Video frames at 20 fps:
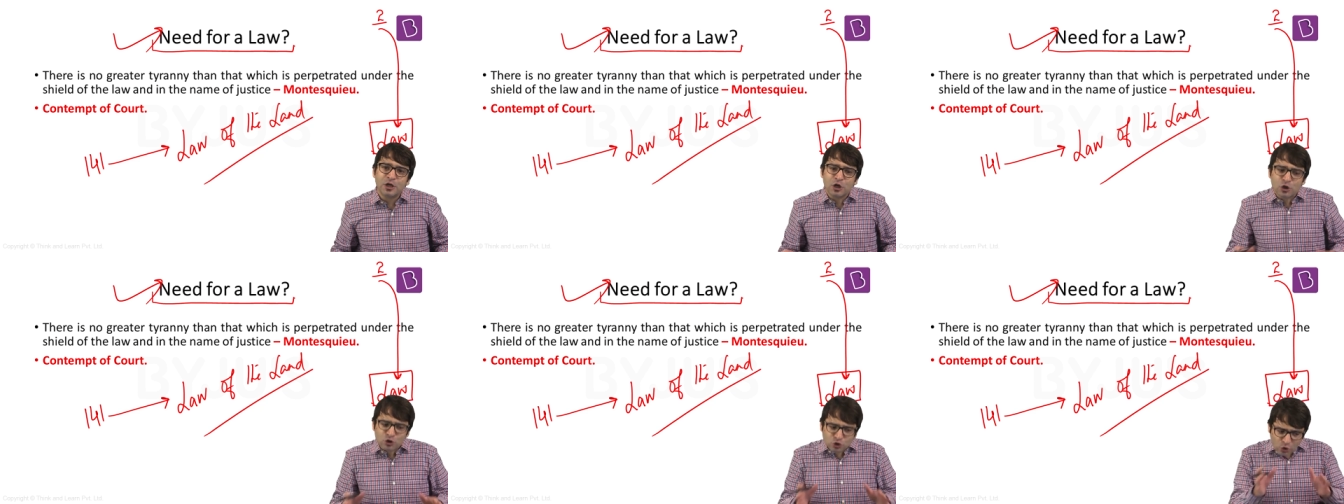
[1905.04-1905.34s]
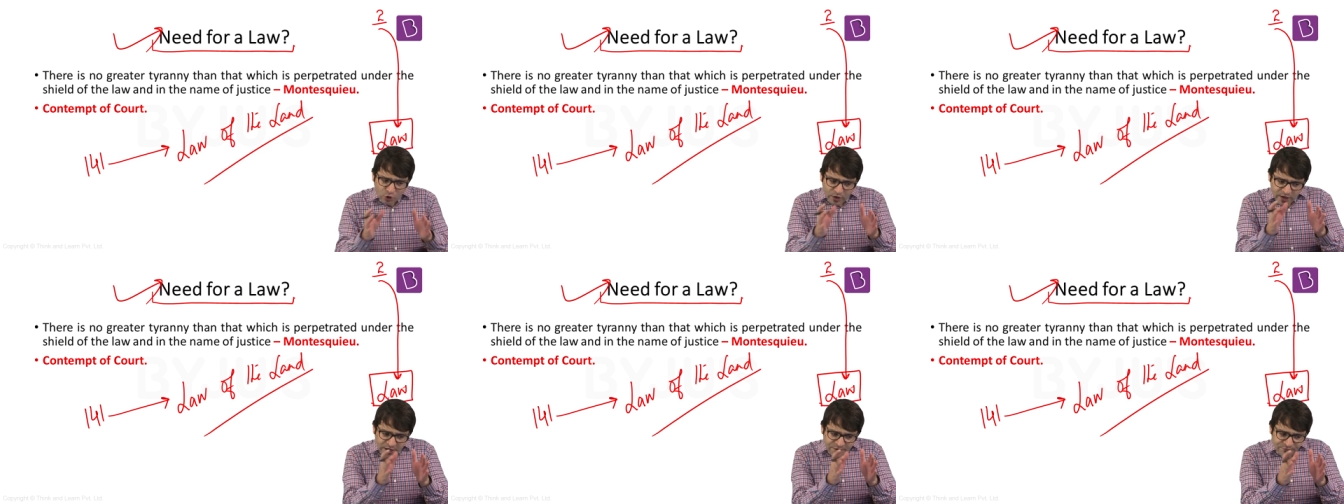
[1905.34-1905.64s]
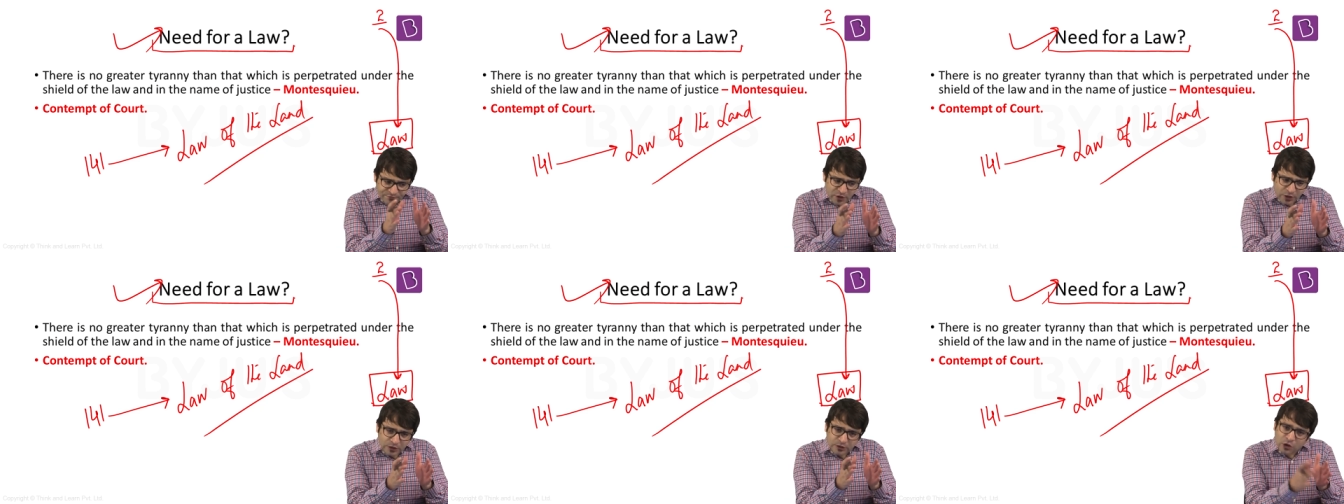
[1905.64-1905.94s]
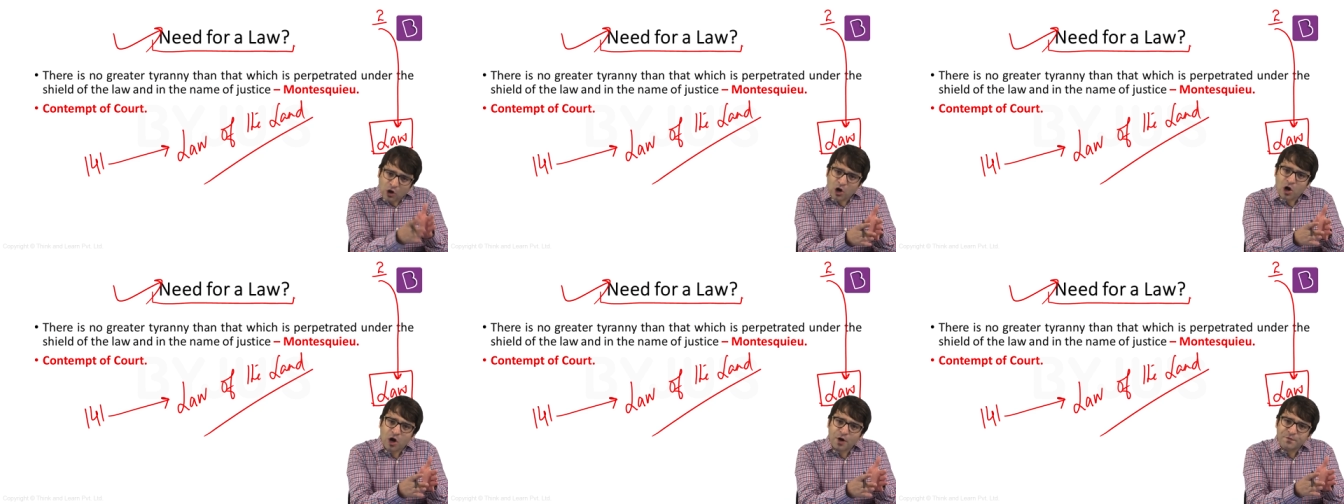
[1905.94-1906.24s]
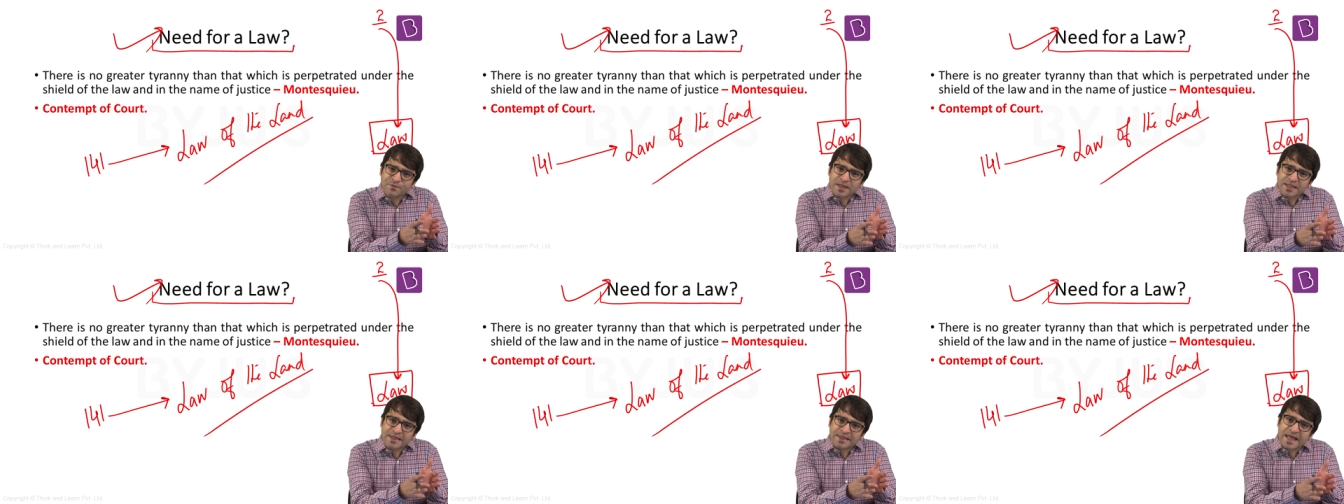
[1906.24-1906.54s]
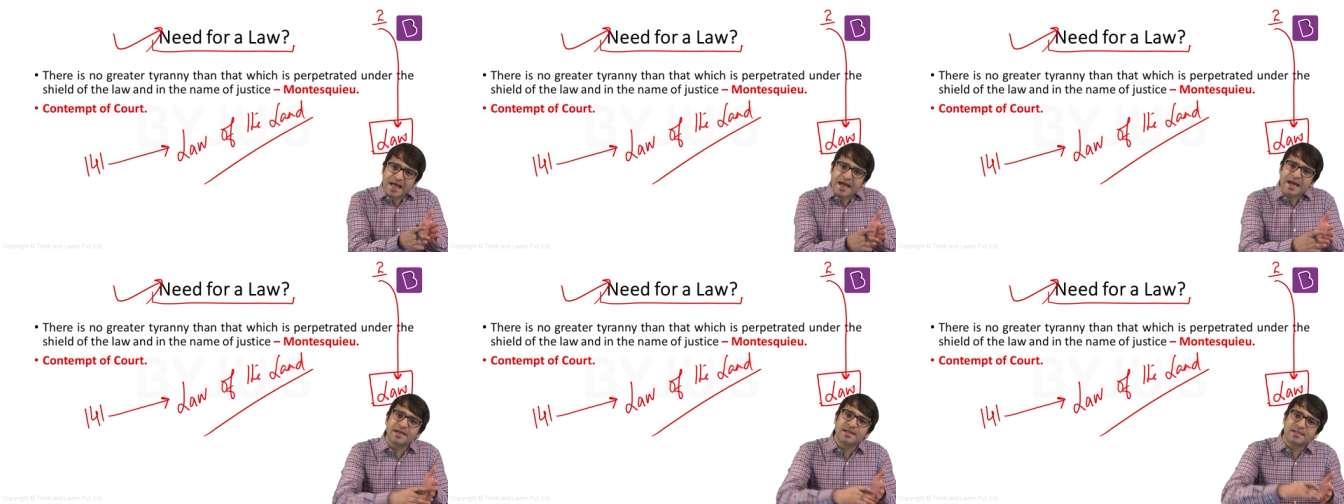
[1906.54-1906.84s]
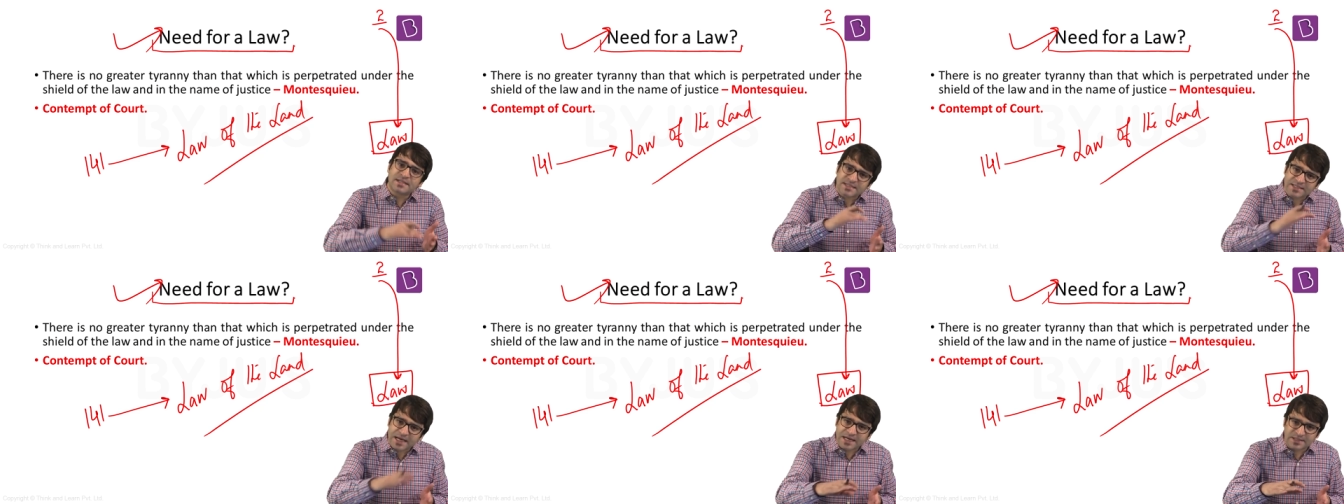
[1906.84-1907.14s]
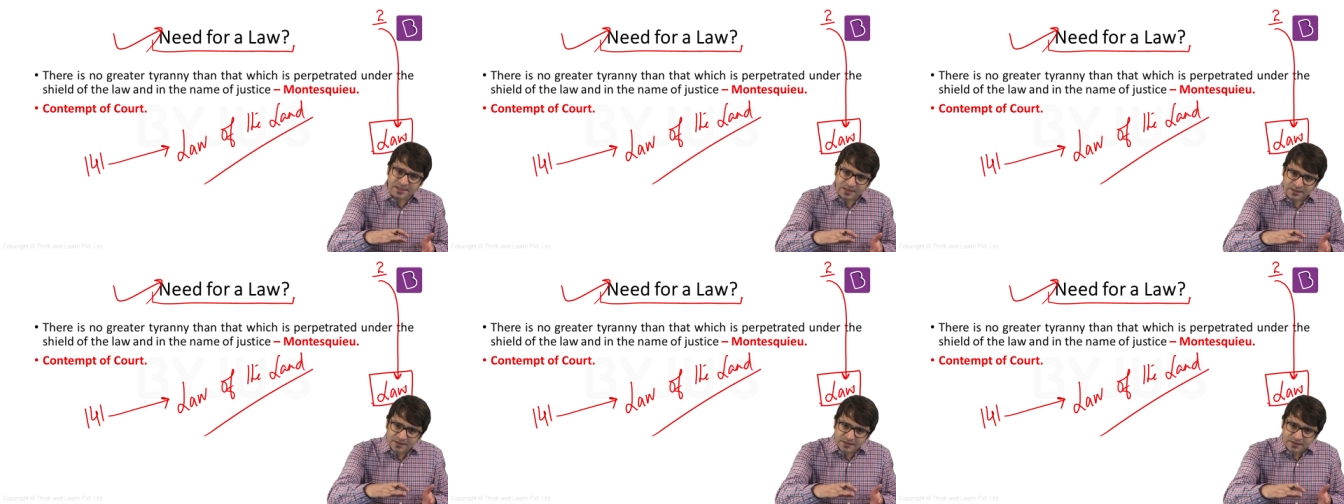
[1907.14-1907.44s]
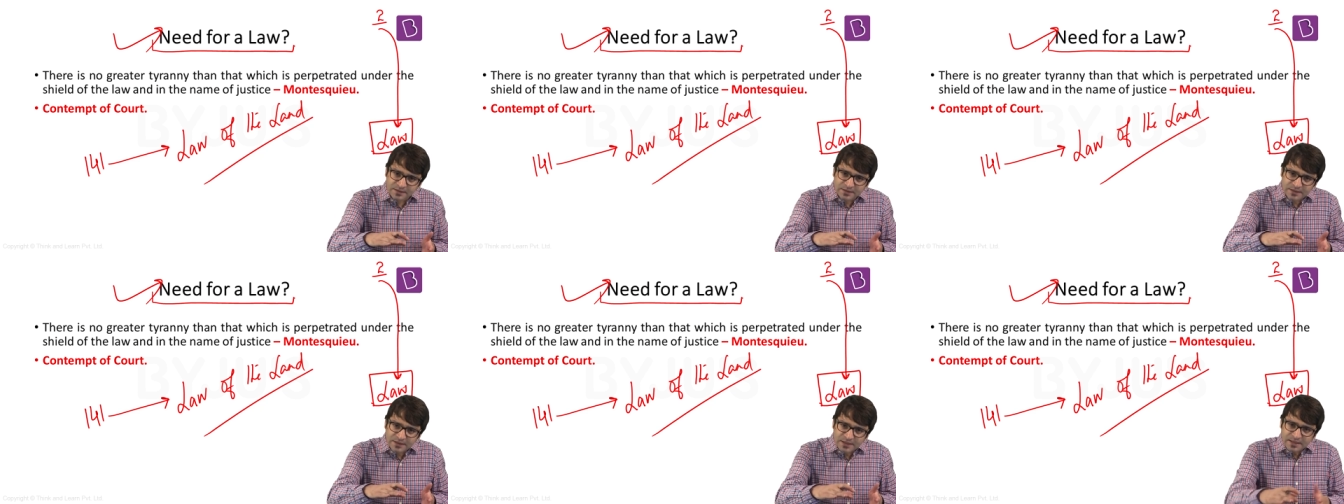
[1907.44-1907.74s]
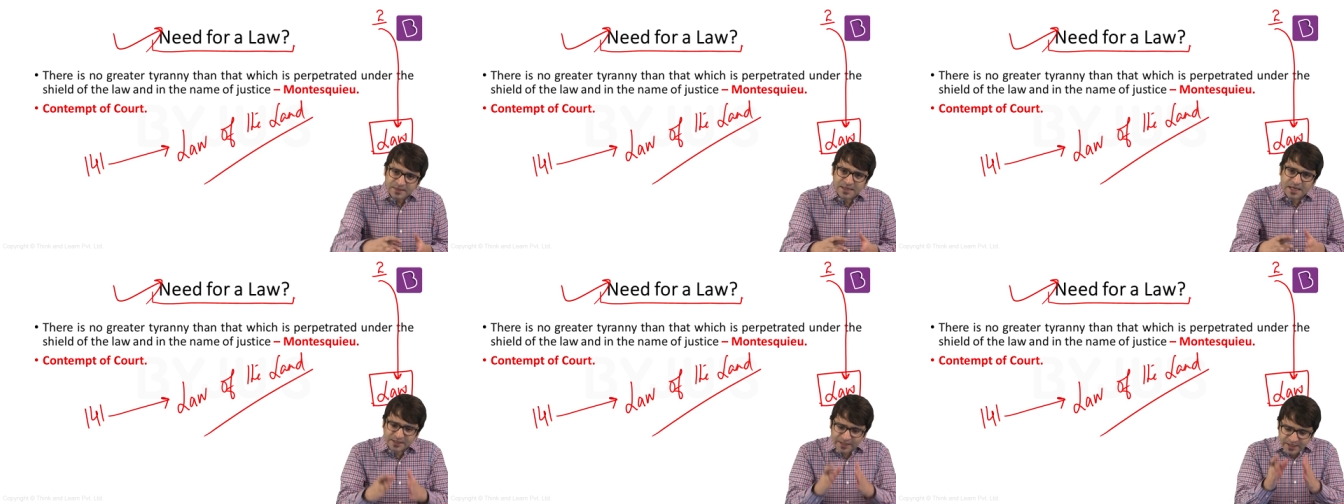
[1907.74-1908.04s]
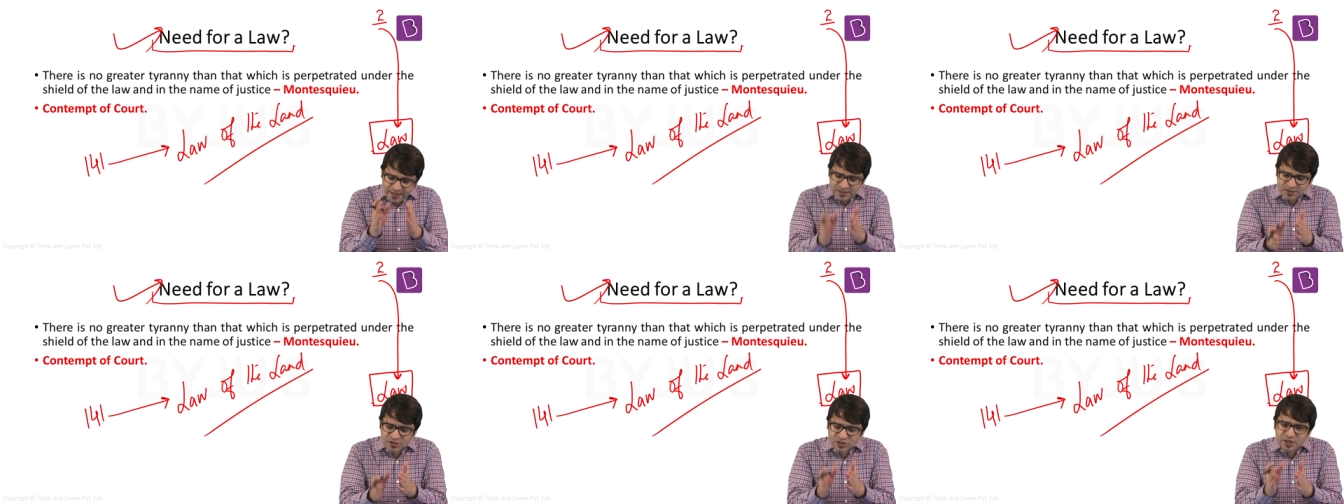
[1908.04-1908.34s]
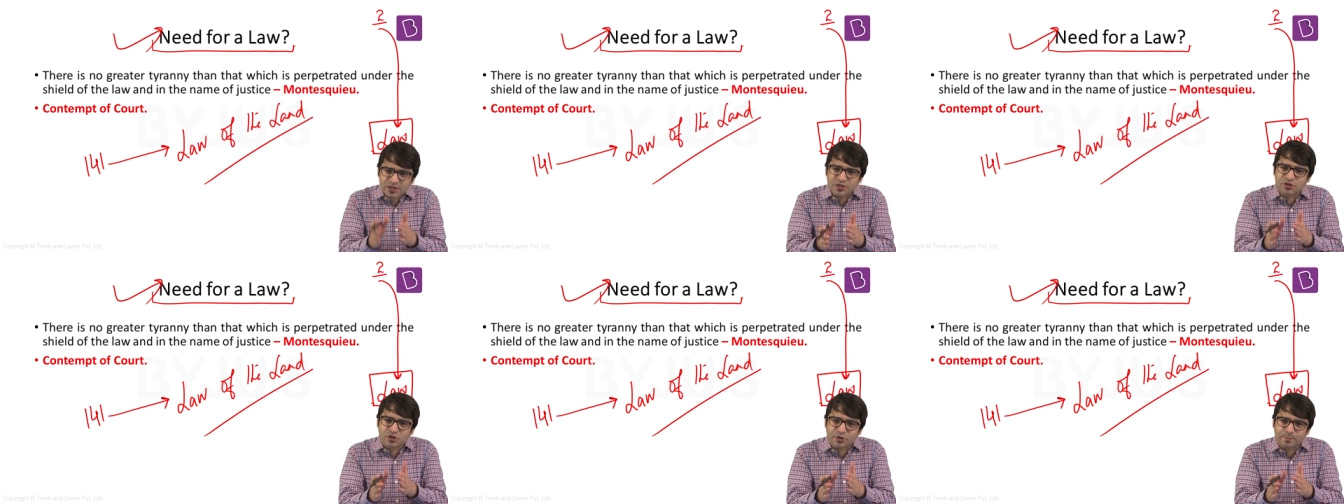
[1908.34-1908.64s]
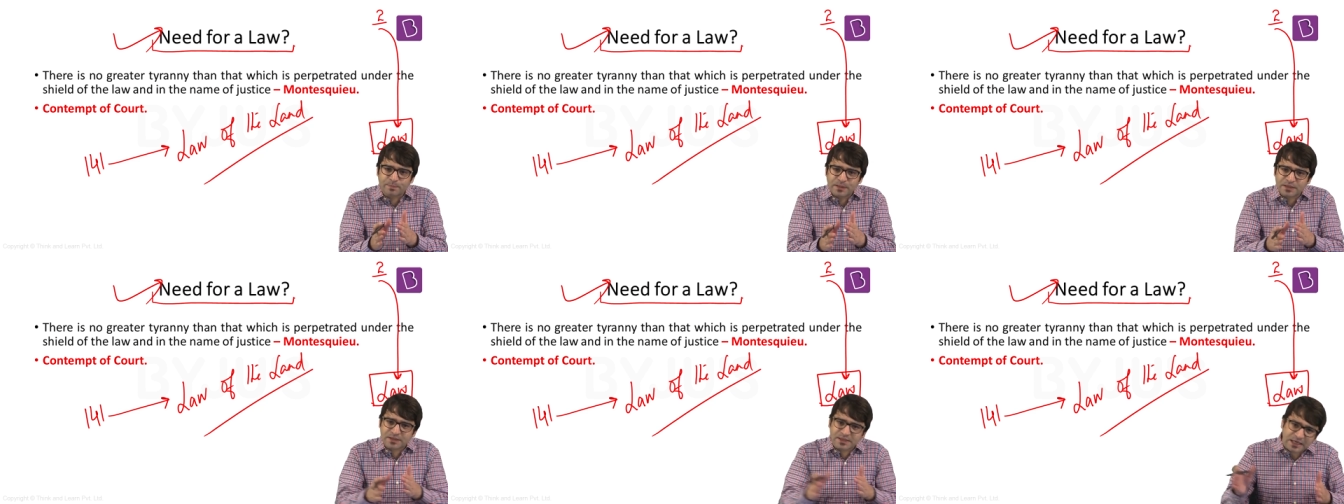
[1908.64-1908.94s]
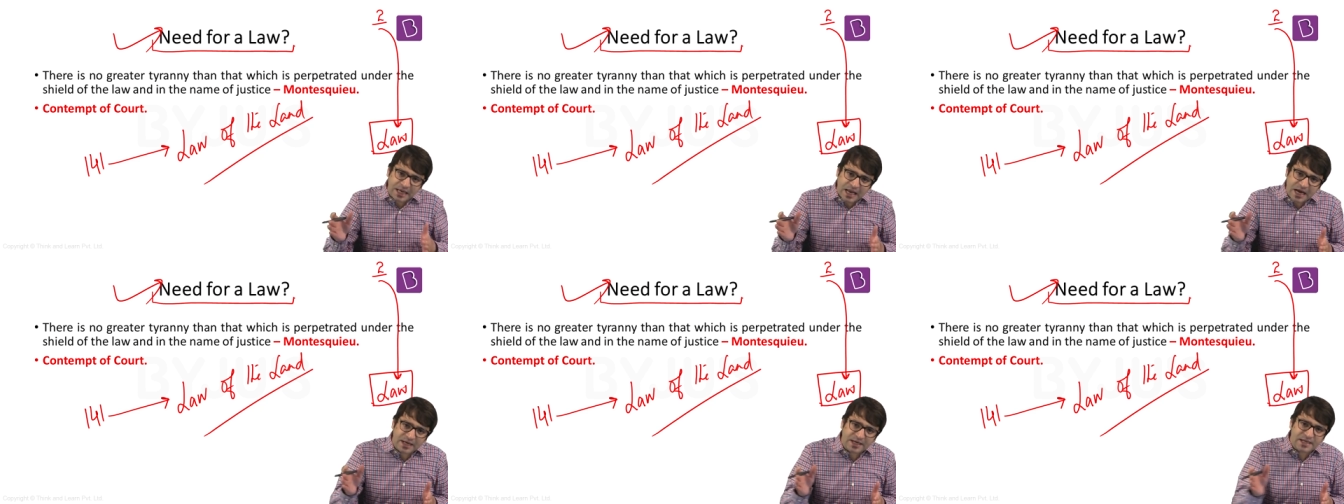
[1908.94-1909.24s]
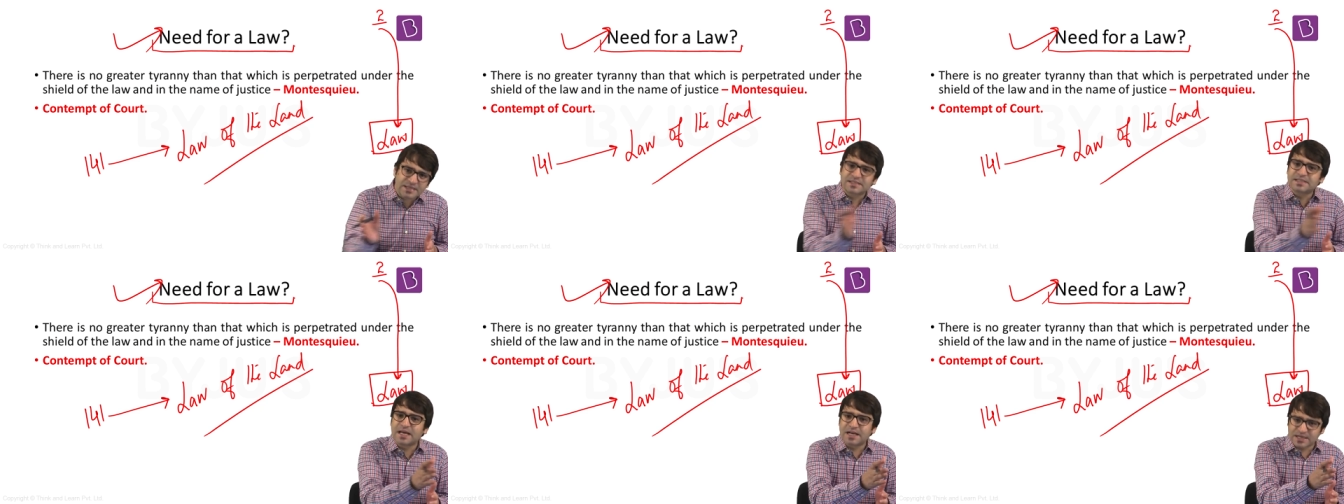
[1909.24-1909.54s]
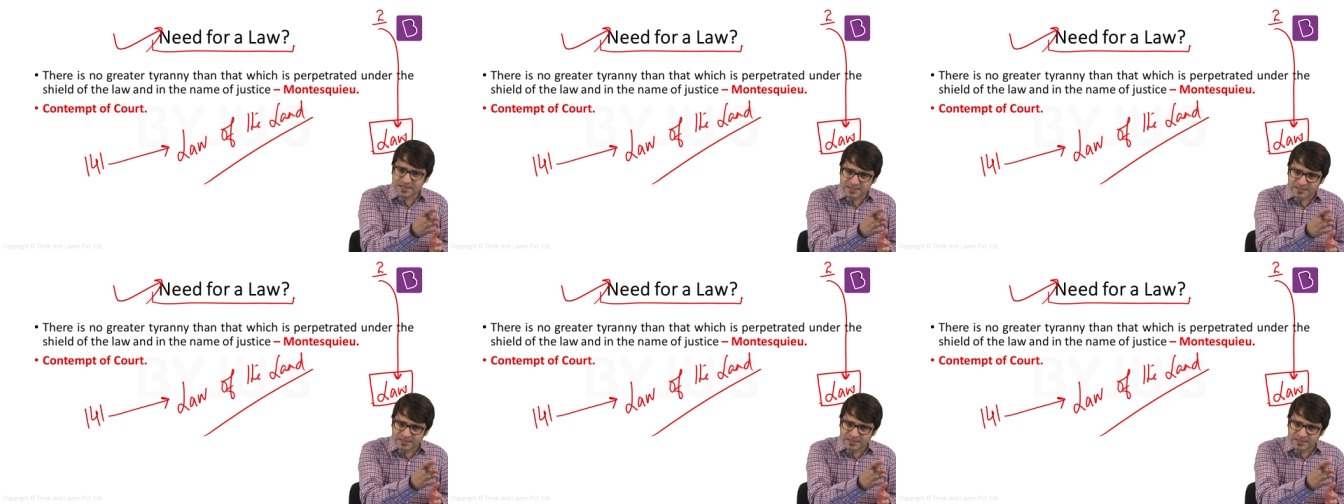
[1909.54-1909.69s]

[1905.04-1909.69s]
So if the law of the land is settled, that instant triple talaq is set